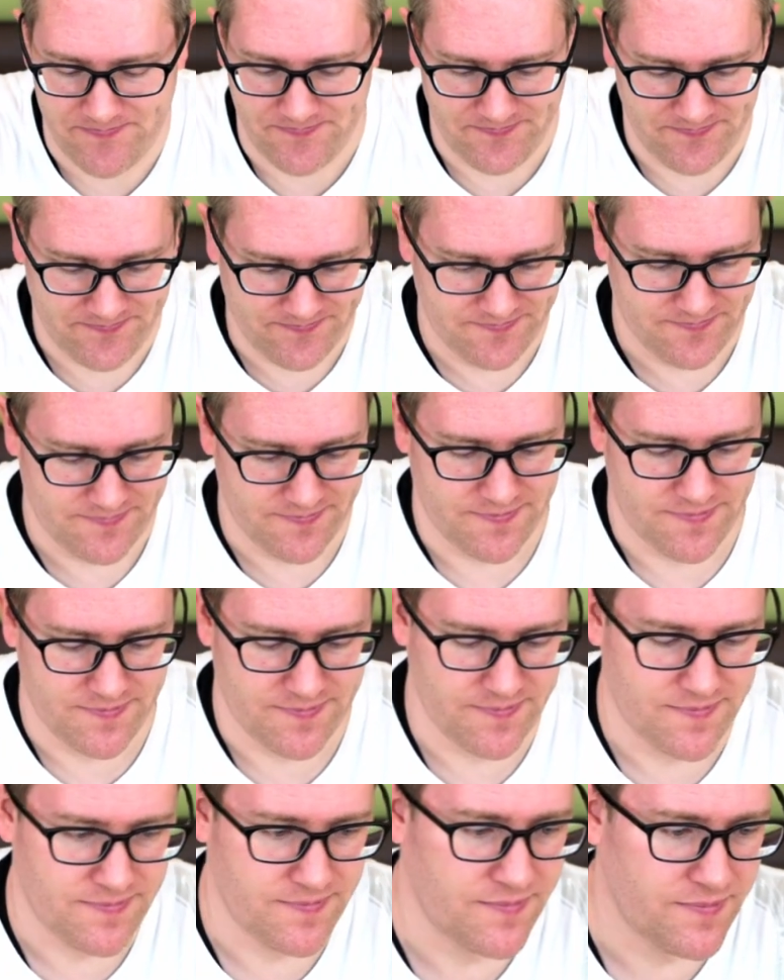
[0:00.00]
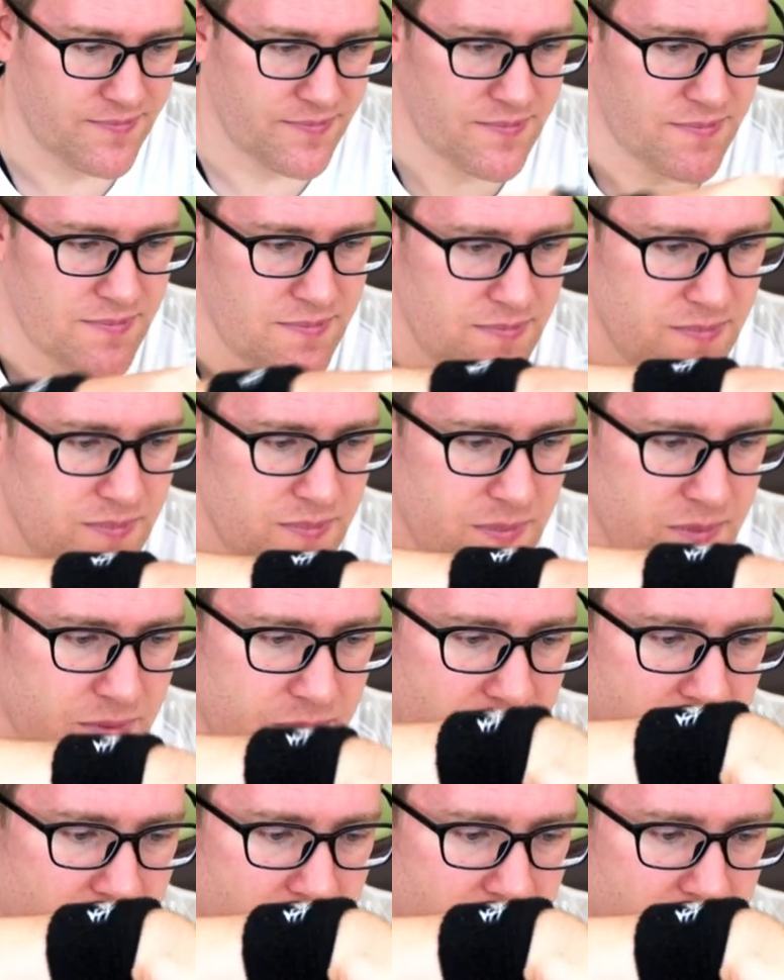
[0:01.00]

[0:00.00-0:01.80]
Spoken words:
No one is speaking in this clip.